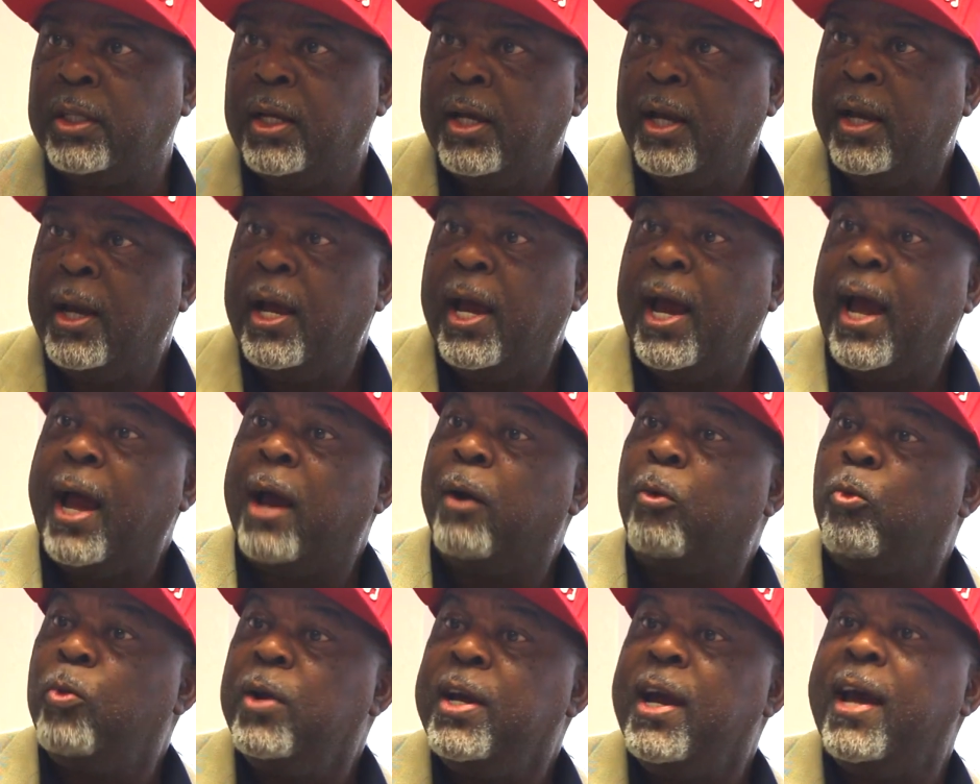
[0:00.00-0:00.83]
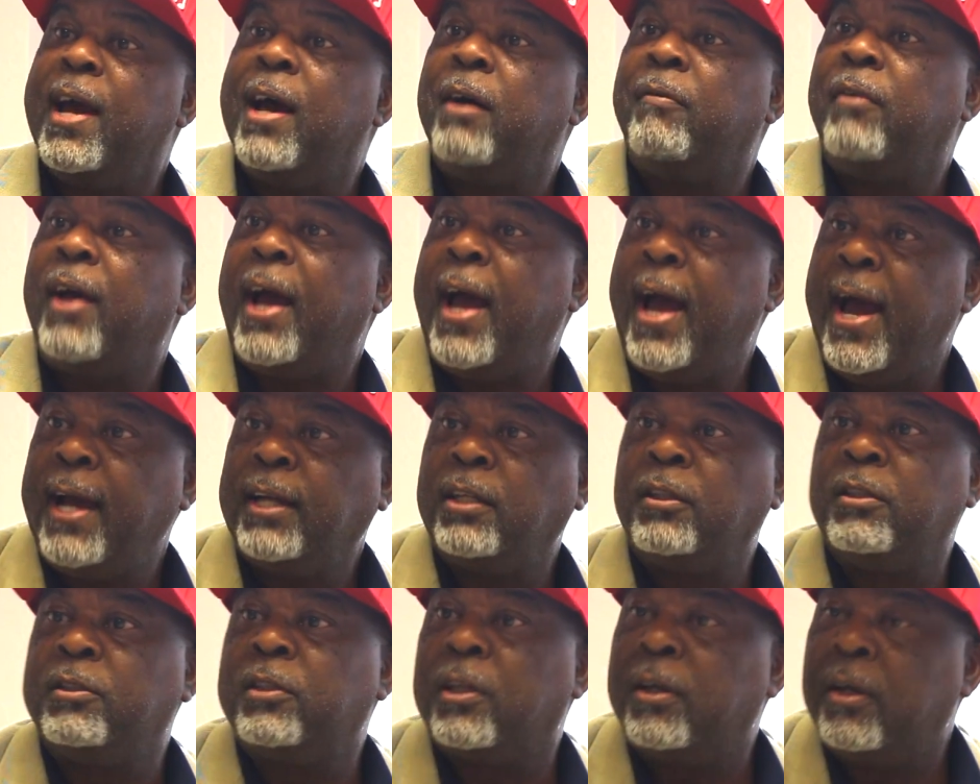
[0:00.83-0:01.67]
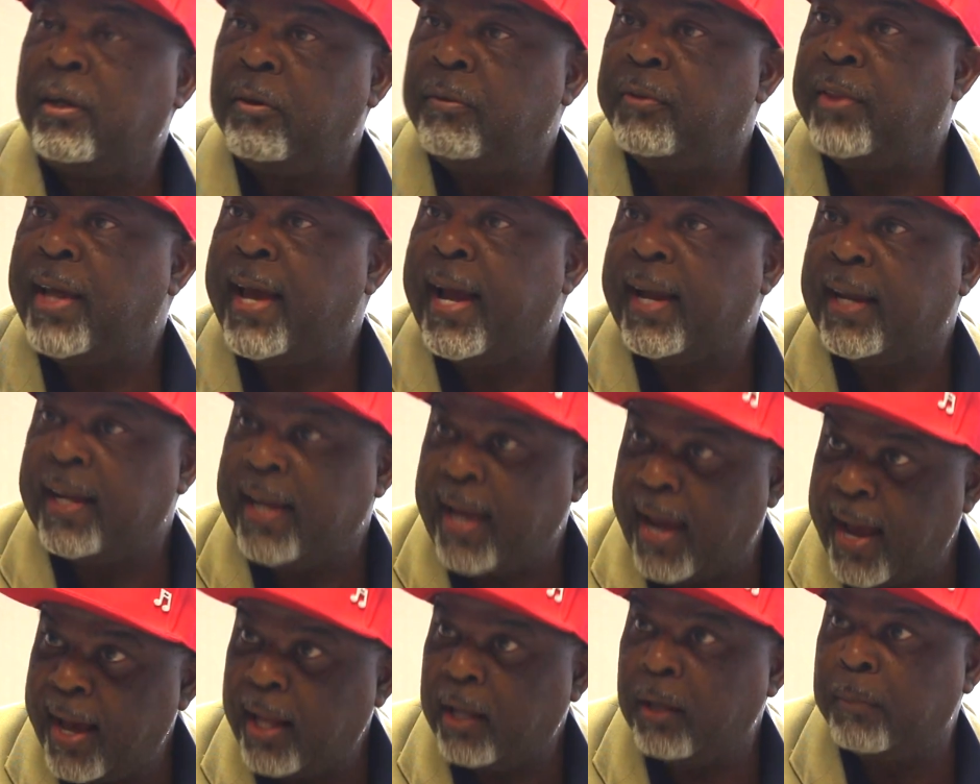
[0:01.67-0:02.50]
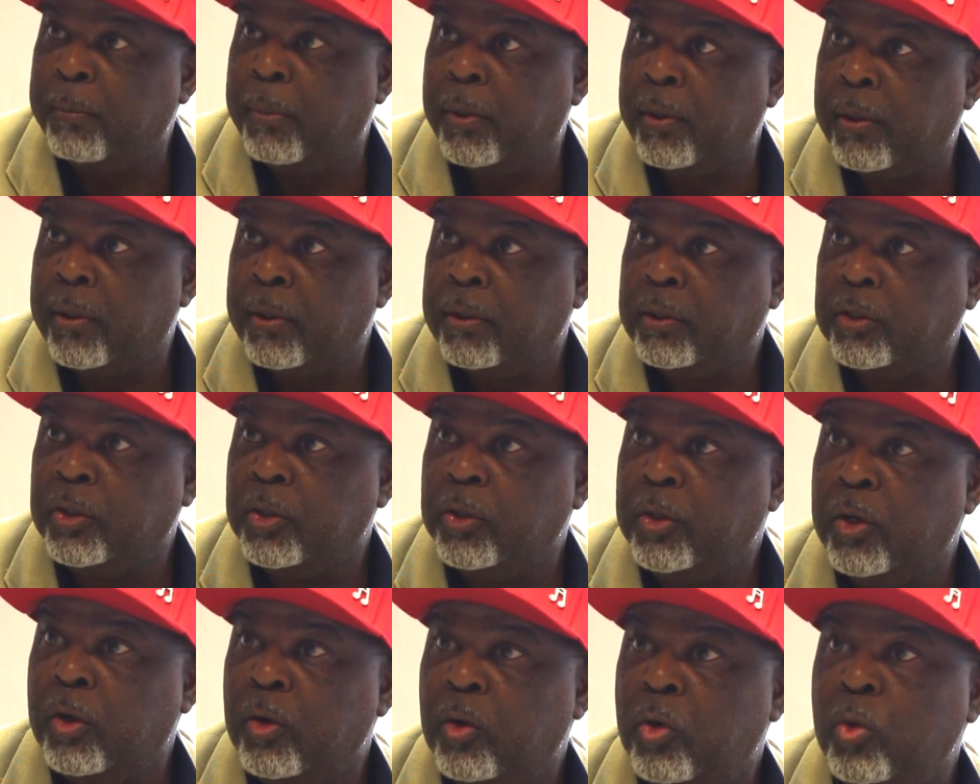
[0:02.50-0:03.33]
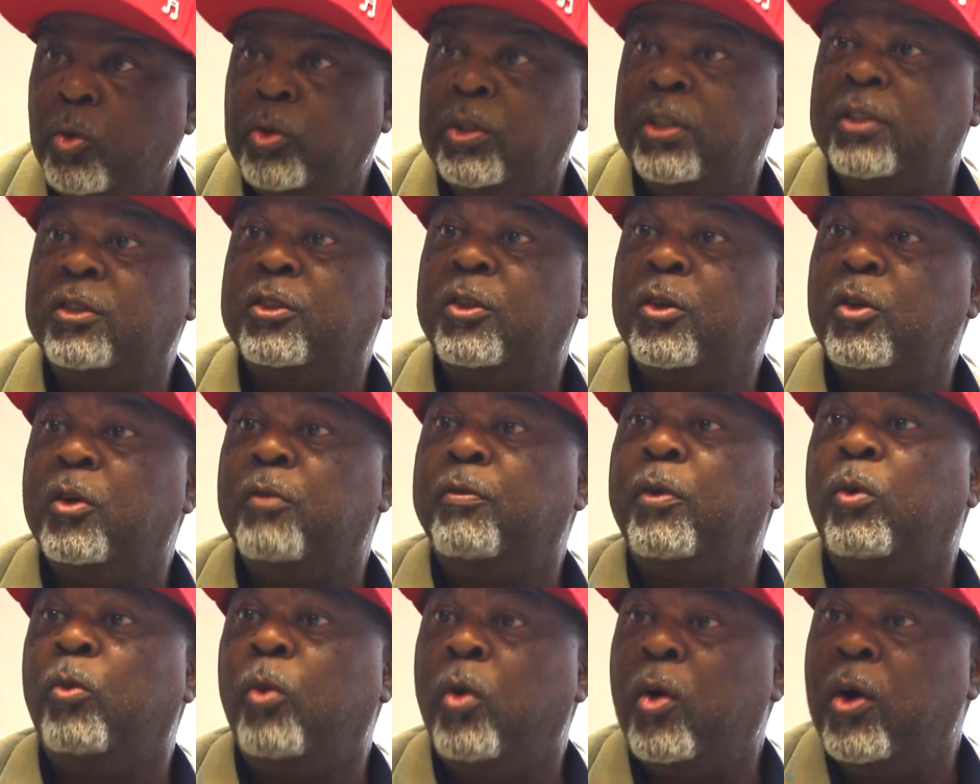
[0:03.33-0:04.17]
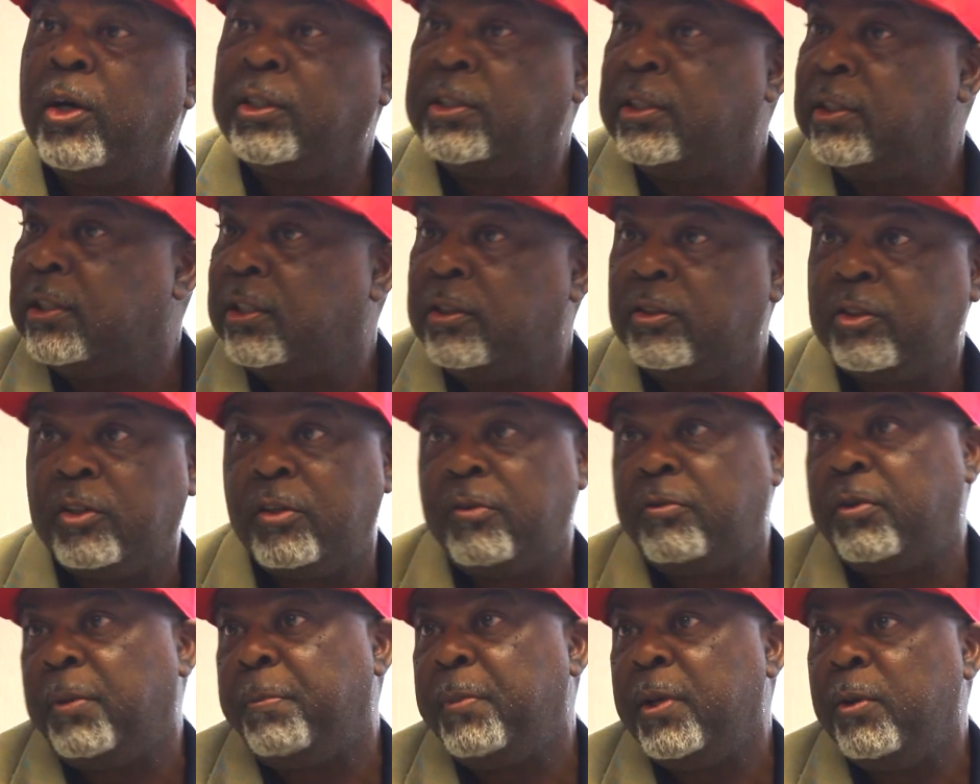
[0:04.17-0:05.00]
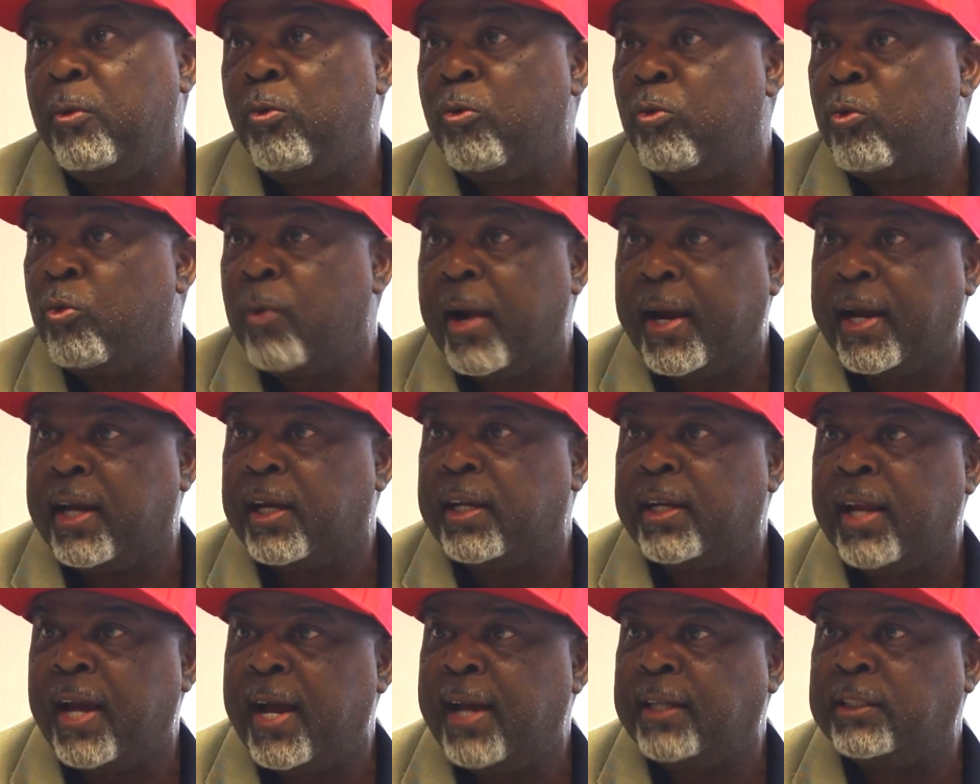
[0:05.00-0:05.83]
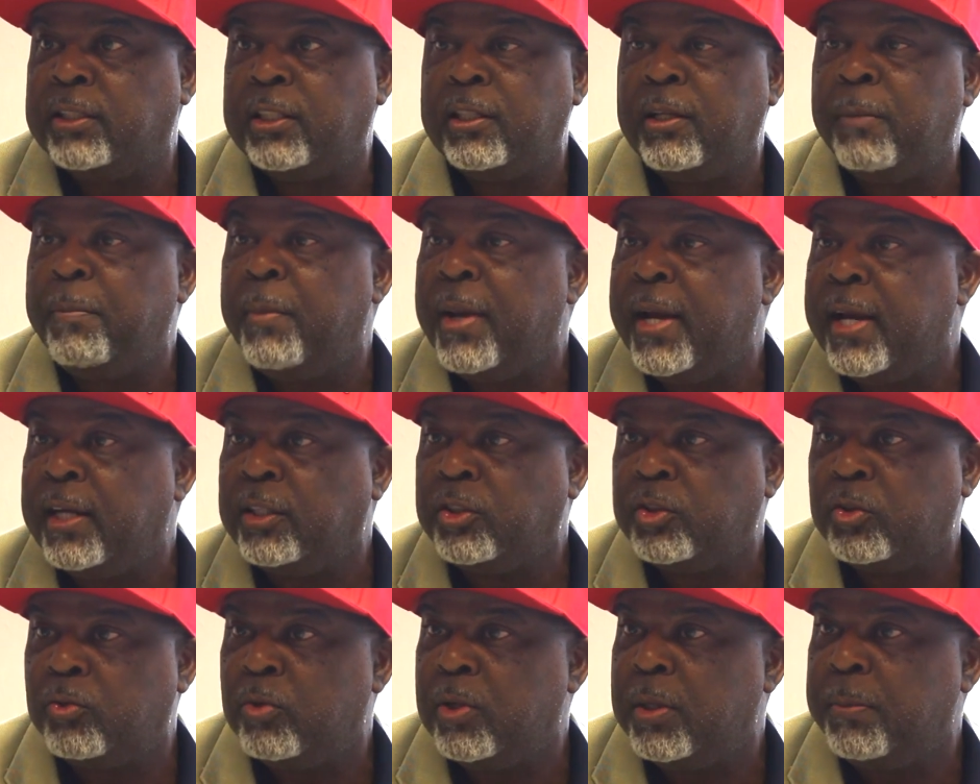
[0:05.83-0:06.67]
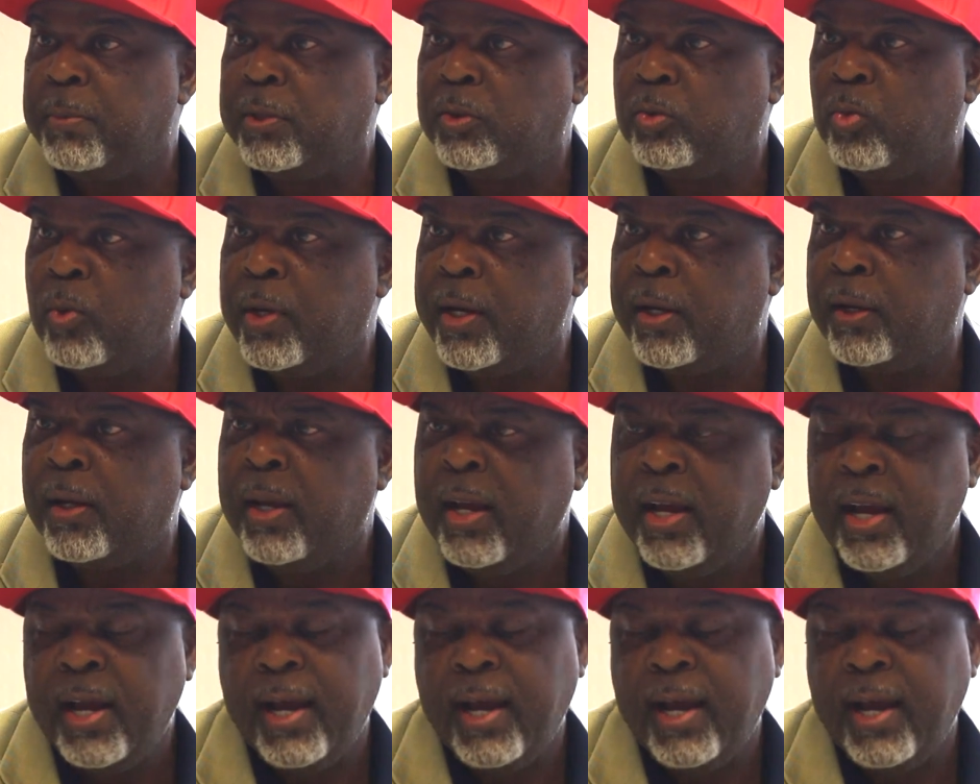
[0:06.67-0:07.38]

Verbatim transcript: Mm -hmm. And we have actors of that caliber, you know, who deserve awards and deserve to be recognized in the mainstream as well.